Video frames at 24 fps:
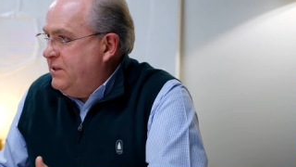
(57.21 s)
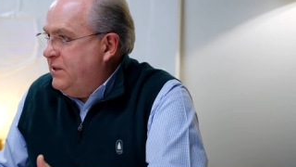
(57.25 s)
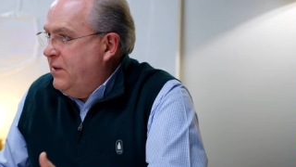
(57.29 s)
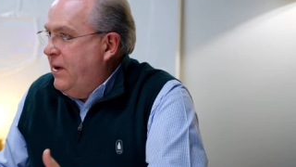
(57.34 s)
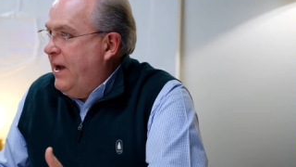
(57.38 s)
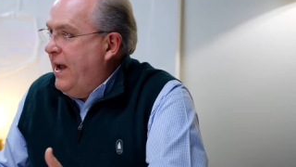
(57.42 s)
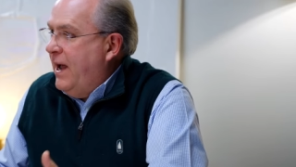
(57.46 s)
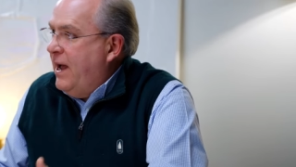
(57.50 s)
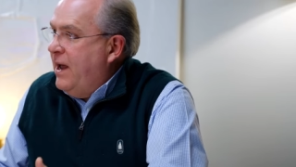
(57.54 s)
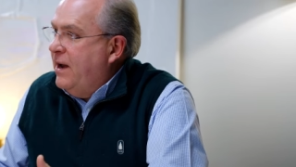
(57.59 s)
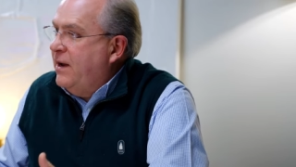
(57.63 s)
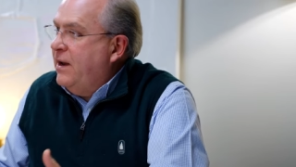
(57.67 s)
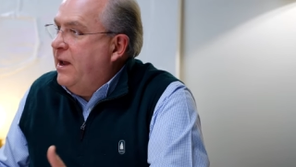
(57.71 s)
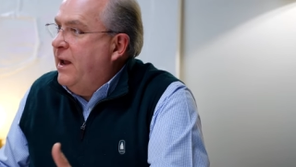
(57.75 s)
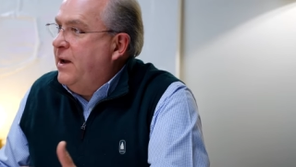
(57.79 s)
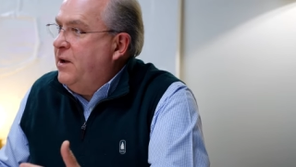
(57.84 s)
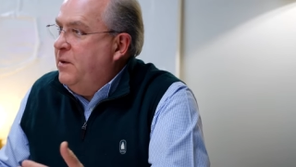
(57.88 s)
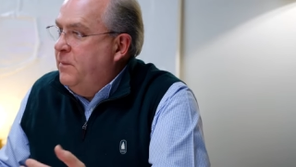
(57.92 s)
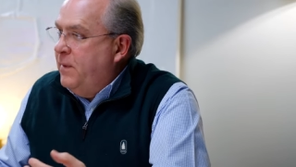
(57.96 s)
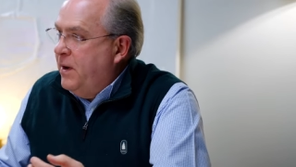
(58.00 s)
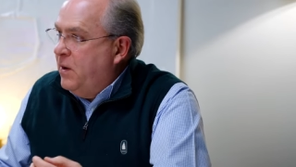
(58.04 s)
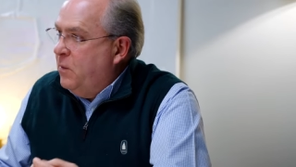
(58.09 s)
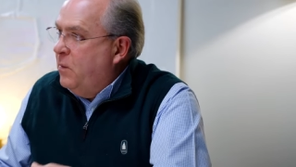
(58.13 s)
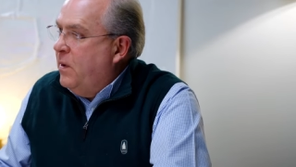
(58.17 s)
So how,
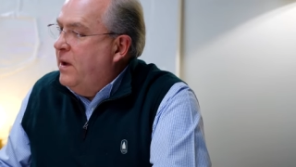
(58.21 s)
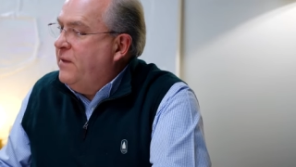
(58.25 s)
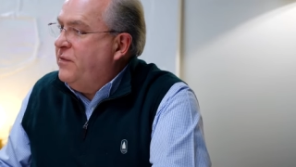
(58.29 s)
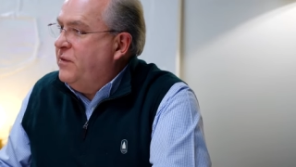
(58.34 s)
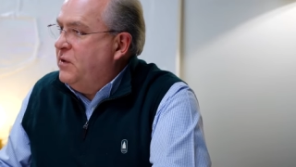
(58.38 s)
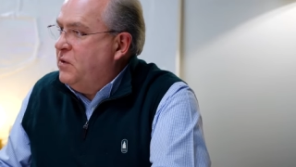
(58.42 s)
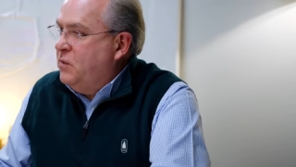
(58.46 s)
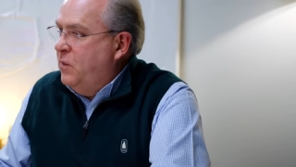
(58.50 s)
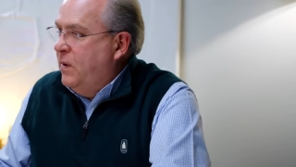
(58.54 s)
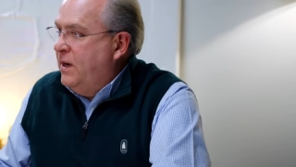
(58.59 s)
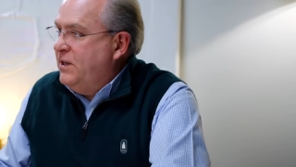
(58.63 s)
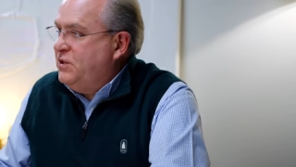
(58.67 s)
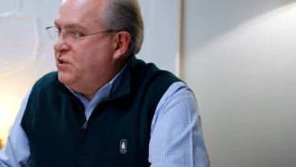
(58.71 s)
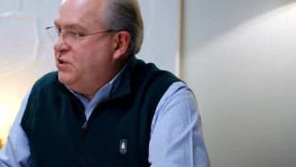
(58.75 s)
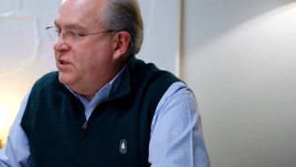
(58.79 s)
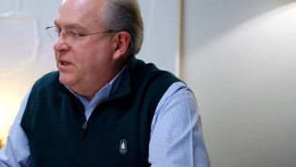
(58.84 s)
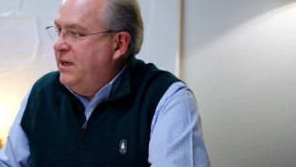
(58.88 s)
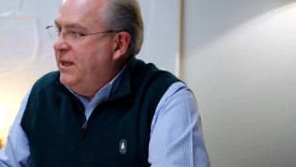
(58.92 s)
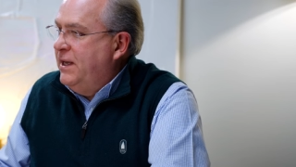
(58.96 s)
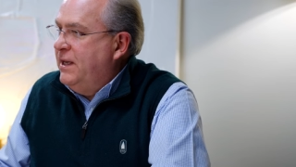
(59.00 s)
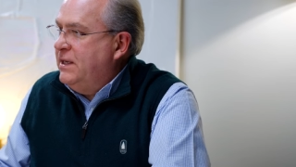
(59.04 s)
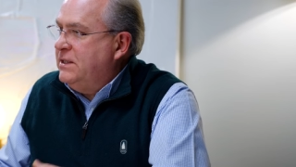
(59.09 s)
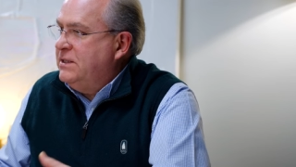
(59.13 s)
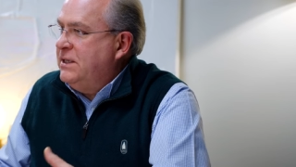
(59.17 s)
no matter what the question
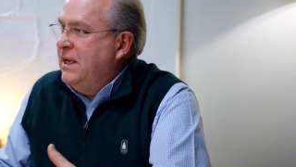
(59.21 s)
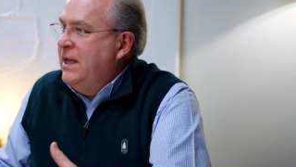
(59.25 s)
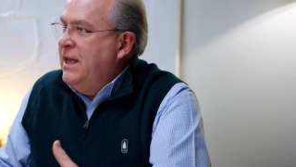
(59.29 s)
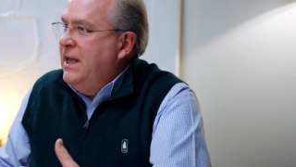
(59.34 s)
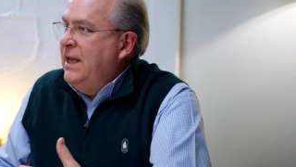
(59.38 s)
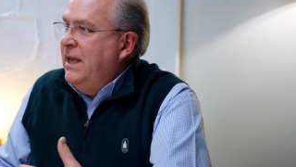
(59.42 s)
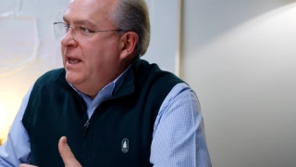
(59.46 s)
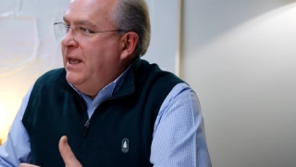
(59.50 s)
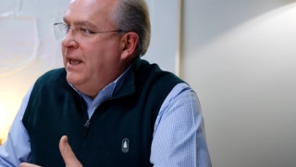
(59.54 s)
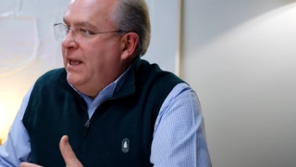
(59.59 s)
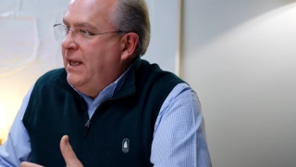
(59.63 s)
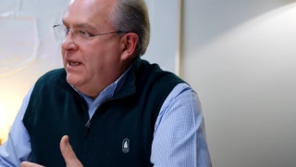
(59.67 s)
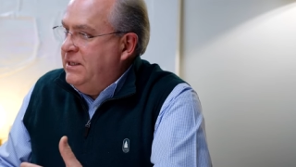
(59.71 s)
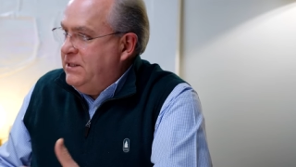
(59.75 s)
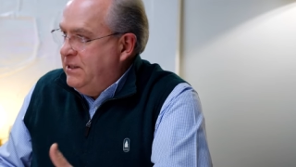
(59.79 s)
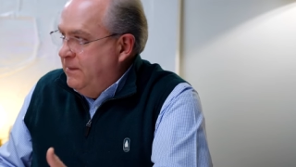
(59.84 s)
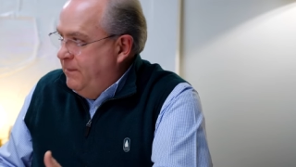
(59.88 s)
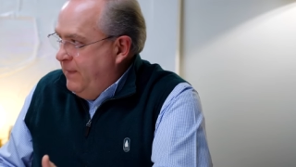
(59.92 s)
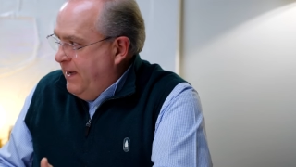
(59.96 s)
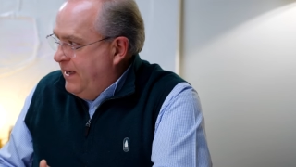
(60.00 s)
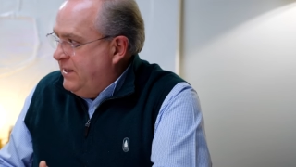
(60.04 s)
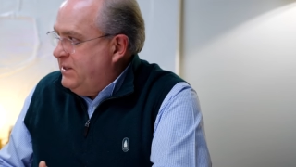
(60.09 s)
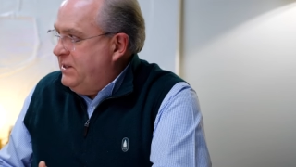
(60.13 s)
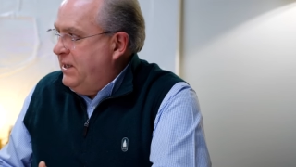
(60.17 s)
is, it's a
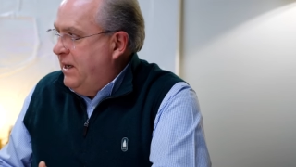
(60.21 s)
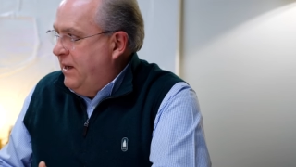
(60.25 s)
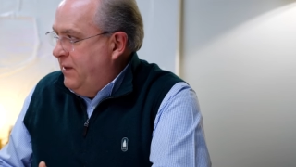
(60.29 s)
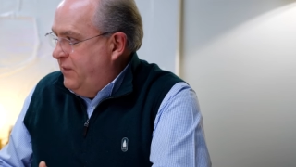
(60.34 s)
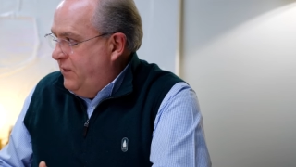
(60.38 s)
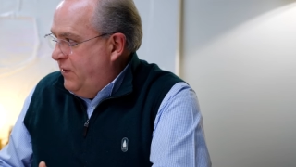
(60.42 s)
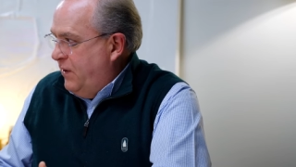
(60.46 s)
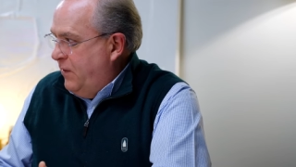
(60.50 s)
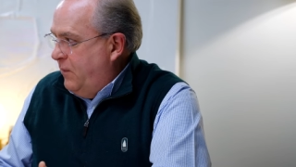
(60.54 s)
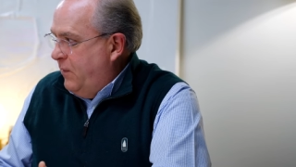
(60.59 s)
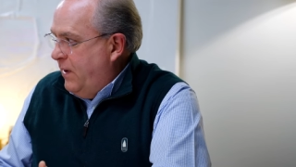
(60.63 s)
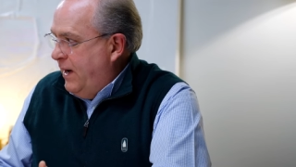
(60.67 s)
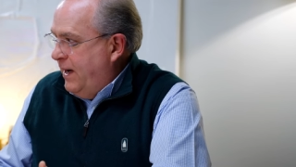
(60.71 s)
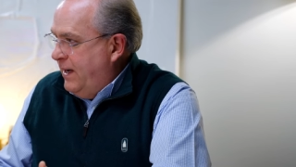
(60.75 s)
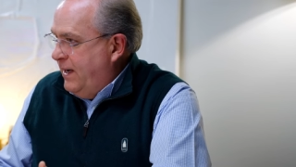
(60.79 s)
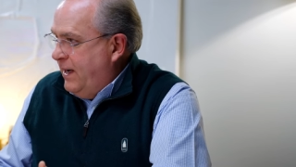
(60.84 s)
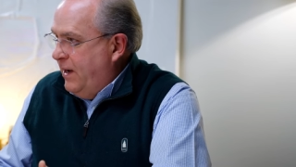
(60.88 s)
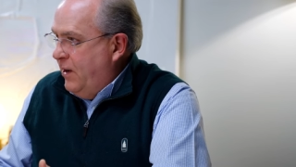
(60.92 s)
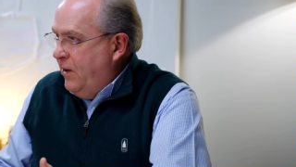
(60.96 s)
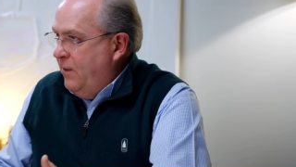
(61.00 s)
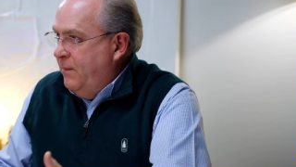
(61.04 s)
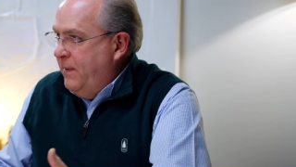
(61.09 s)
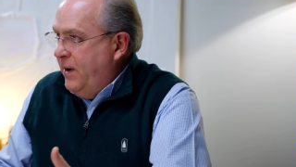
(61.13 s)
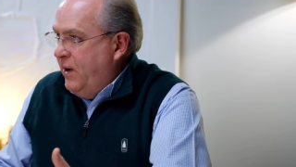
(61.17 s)
mess out there right
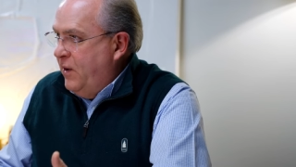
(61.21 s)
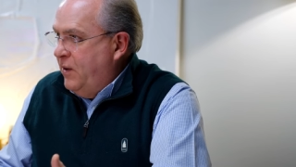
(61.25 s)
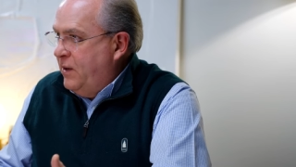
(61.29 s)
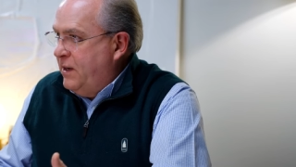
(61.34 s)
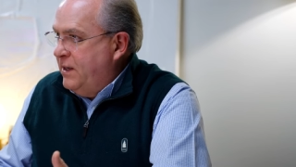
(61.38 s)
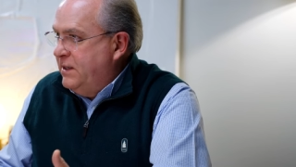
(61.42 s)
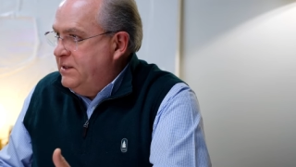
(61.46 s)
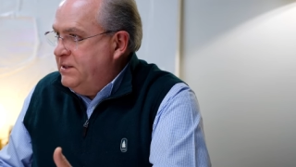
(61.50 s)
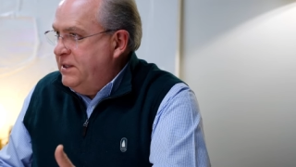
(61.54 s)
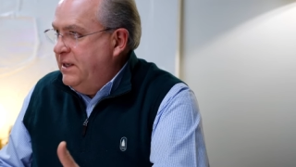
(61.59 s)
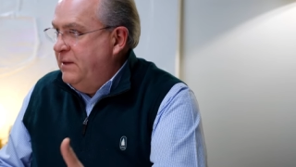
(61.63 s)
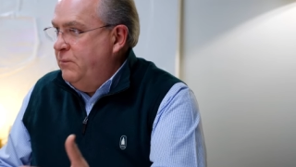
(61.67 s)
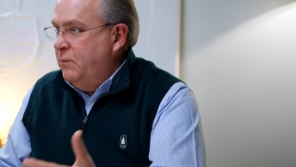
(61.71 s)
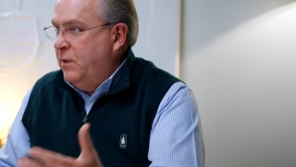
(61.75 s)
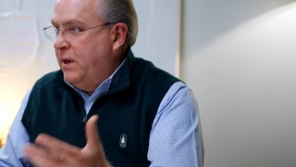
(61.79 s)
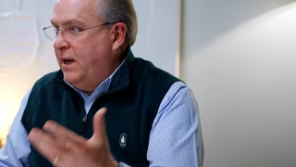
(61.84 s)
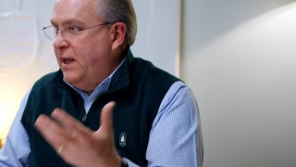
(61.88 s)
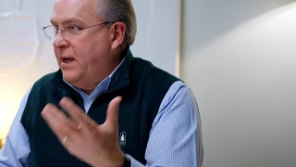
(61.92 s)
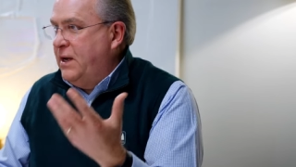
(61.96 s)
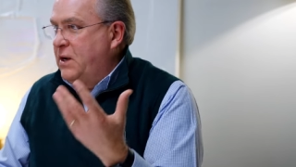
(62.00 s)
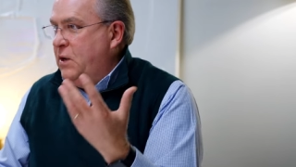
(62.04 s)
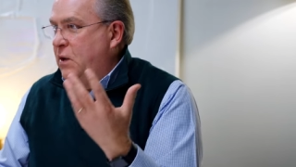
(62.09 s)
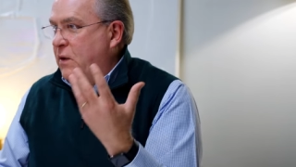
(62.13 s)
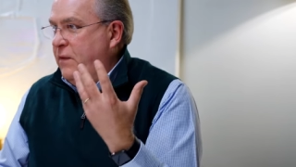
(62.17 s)
now. America's in what
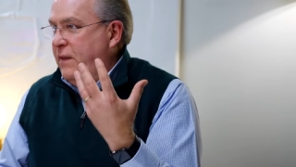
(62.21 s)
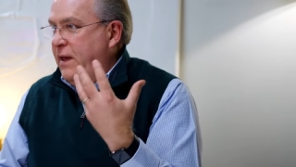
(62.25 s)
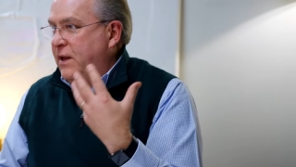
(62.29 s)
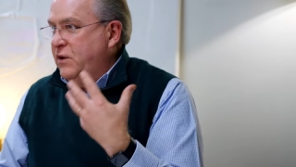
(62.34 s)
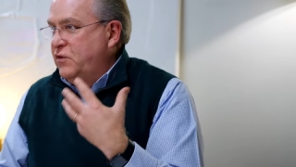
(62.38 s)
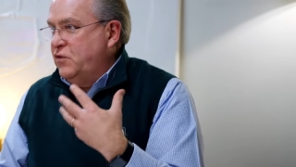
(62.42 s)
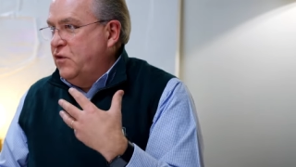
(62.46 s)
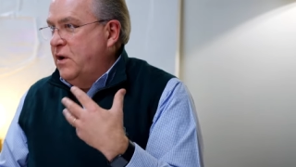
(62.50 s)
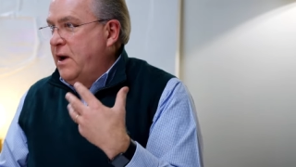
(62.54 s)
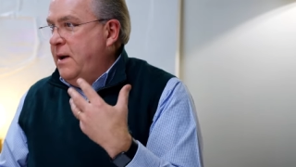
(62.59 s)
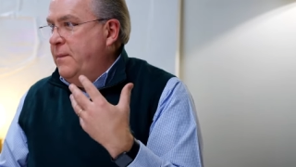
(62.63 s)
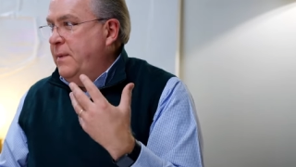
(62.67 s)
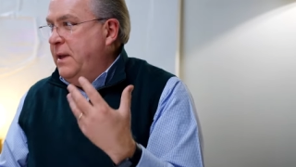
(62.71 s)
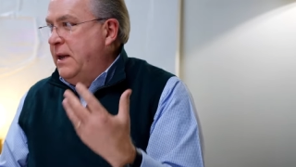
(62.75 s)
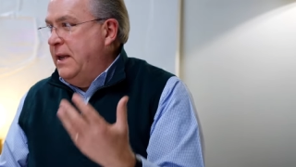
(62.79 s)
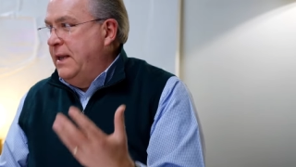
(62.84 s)
I call that trauma